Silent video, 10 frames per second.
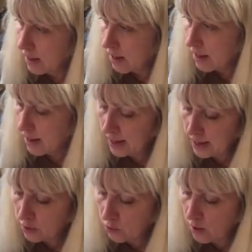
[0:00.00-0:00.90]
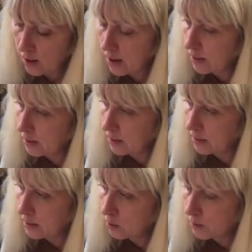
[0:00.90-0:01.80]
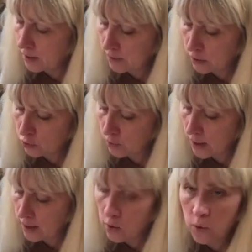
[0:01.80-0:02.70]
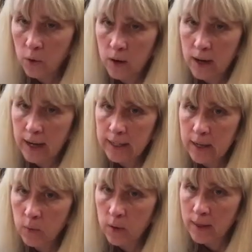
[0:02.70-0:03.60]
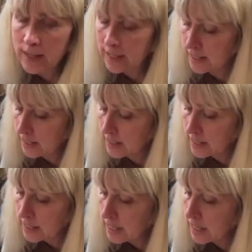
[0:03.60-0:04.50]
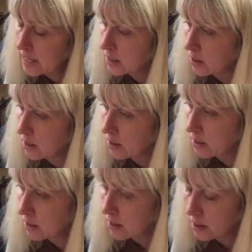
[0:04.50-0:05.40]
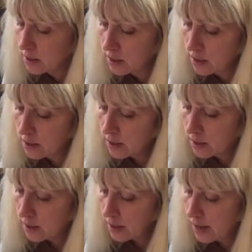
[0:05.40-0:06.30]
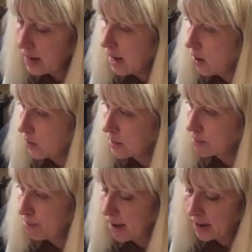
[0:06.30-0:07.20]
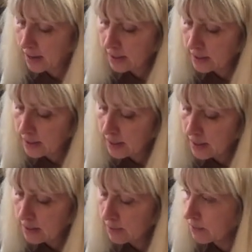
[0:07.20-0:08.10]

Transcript: I can draw a little bit of a triangle or an idea where this is in here and how his back is sitting.